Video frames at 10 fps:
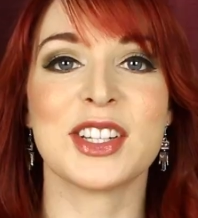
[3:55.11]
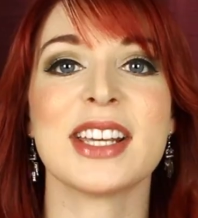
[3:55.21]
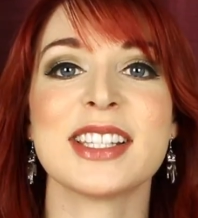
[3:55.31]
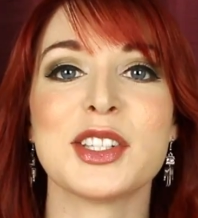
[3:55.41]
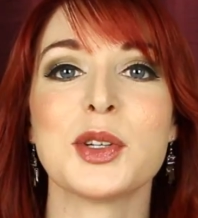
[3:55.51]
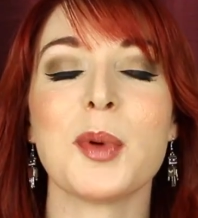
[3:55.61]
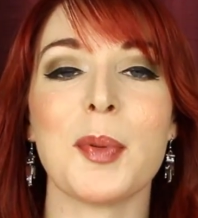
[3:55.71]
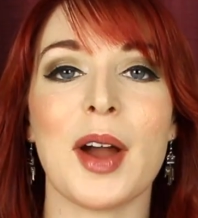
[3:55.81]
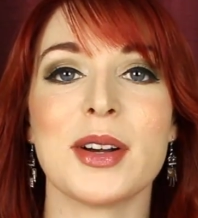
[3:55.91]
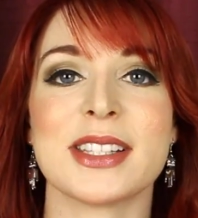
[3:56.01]
She has these
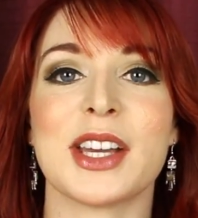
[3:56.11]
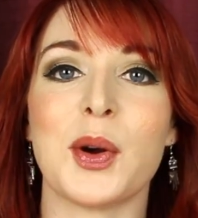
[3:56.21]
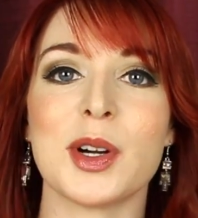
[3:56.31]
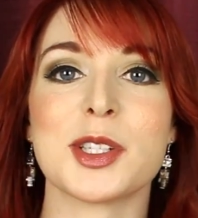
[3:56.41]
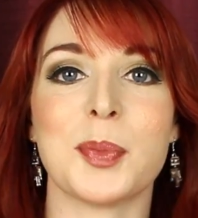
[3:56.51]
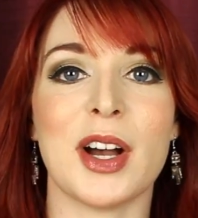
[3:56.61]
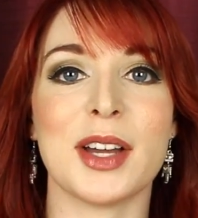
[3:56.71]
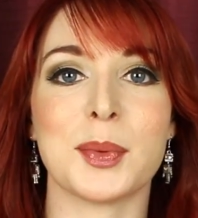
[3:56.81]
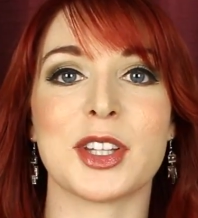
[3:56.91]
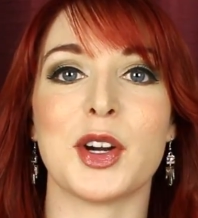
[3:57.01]
superpowers that
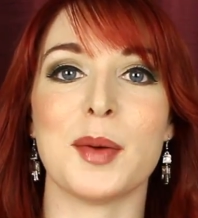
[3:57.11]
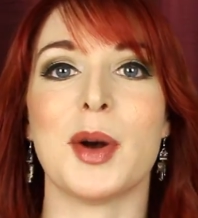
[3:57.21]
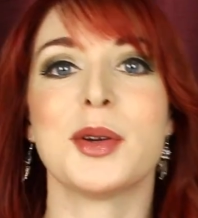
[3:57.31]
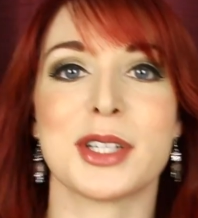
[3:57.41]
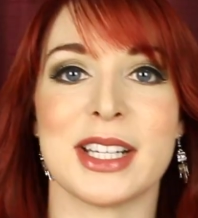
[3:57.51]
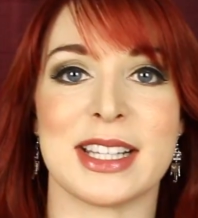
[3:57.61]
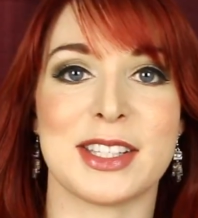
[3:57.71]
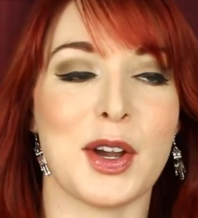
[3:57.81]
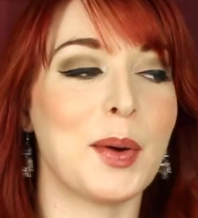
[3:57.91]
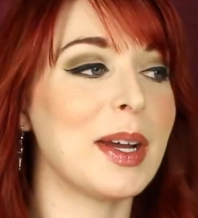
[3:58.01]
correspond with her emotions,
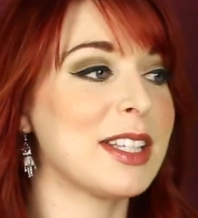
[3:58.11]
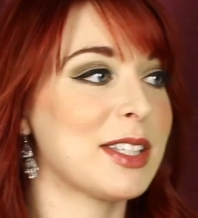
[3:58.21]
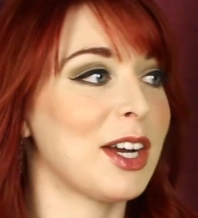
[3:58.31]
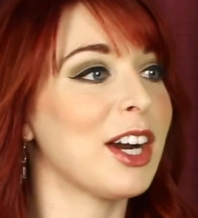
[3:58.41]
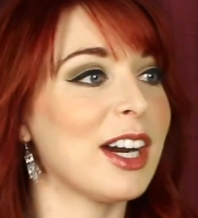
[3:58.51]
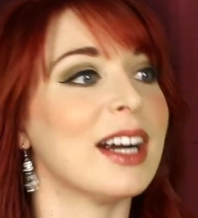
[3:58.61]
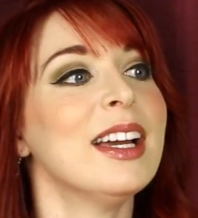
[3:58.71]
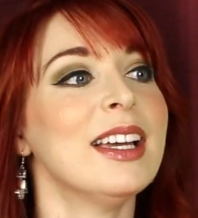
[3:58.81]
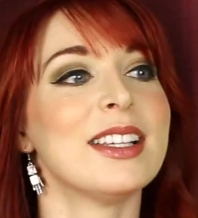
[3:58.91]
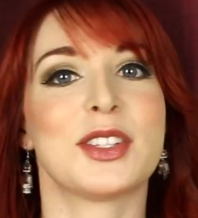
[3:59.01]
so it's her
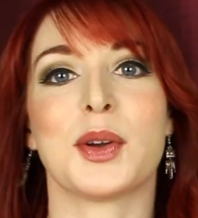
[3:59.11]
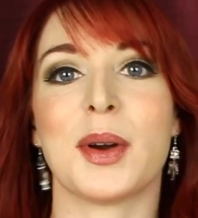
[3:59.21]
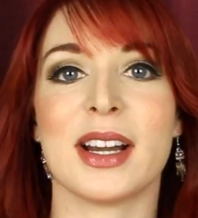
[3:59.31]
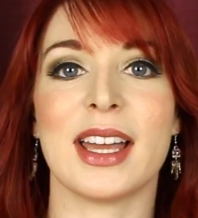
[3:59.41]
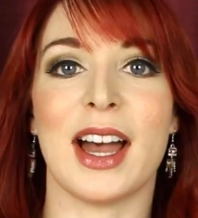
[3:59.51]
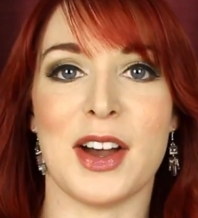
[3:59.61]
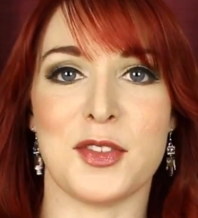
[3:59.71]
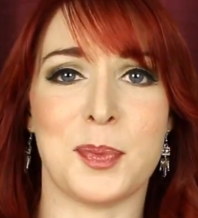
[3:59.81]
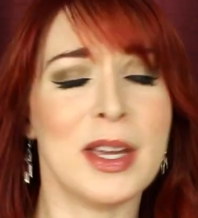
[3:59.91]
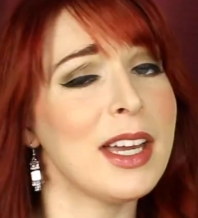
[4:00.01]
story
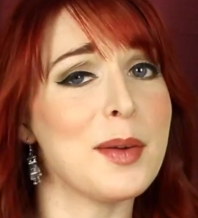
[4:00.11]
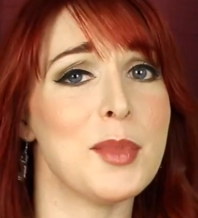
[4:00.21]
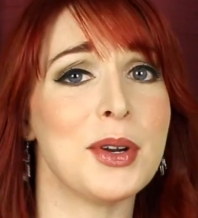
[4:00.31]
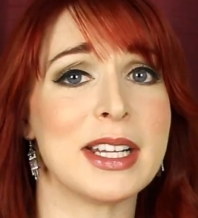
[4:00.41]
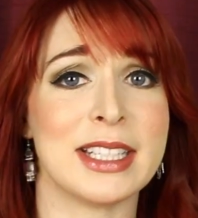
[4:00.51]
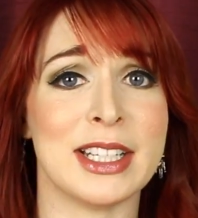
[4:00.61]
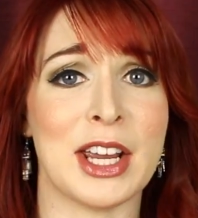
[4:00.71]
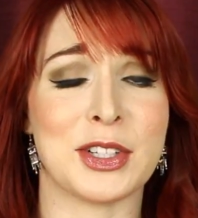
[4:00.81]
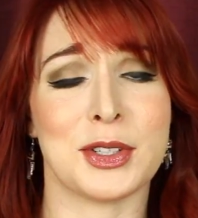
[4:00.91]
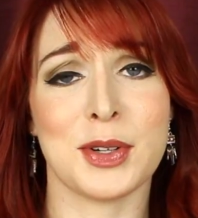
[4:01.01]
of being a moody
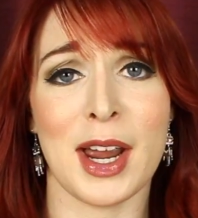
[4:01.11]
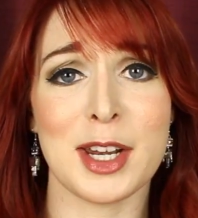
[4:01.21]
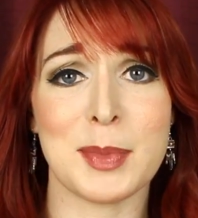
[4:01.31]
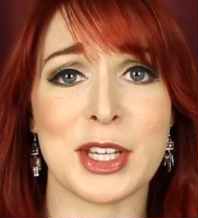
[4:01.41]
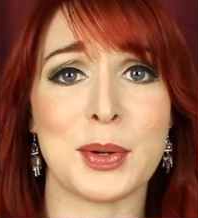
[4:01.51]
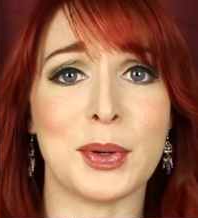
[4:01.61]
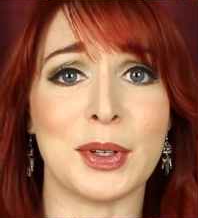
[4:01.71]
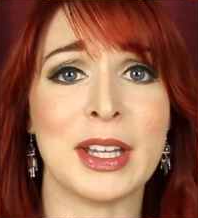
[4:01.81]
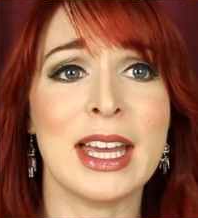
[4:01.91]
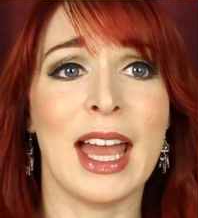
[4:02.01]
teenager trying to be
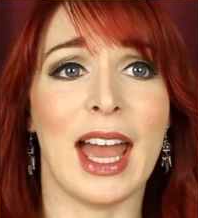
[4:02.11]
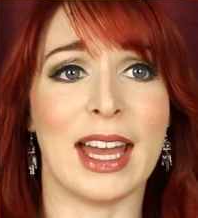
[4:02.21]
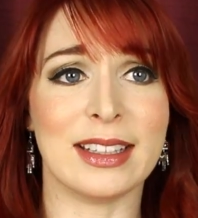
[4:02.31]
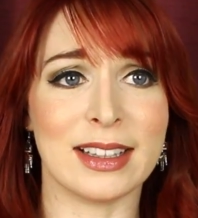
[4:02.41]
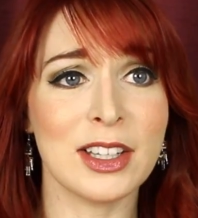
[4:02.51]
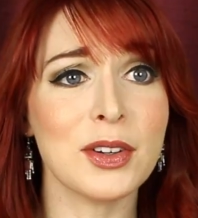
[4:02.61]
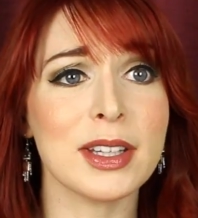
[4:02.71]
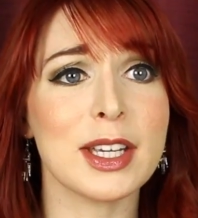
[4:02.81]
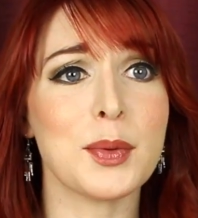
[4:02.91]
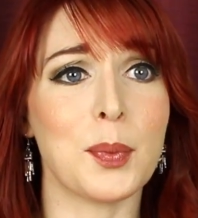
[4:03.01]
cool and
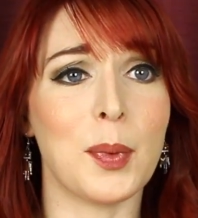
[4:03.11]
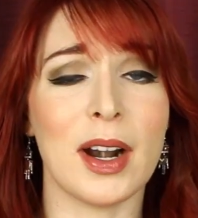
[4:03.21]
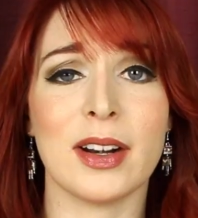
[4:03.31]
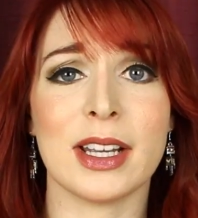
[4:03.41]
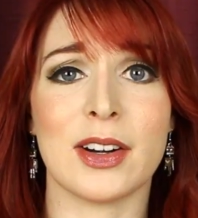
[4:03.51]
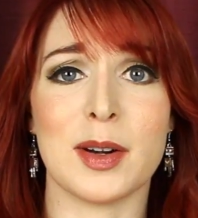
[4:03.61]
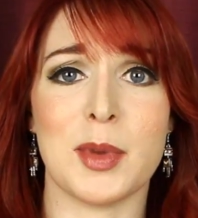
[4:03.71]
literally wearing her